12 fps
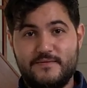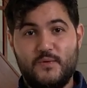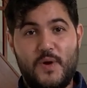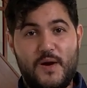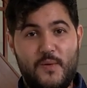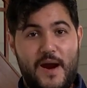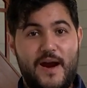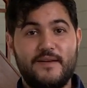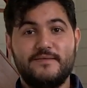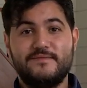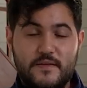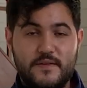Where?
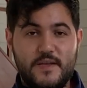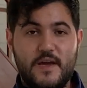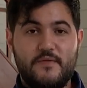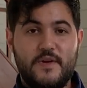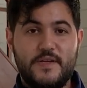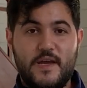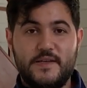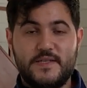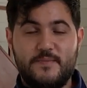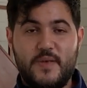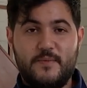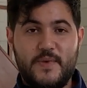The Everyday
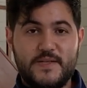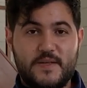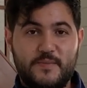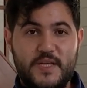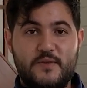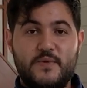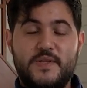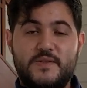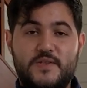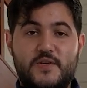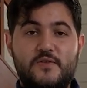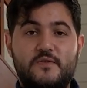Zip Up is complete with
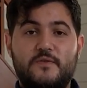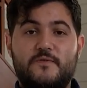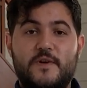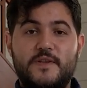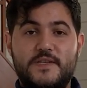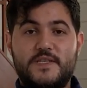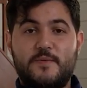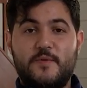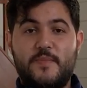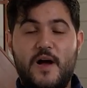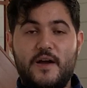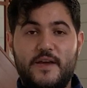two front zipper
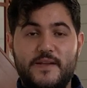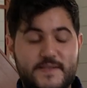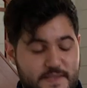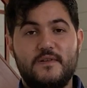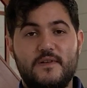pockets.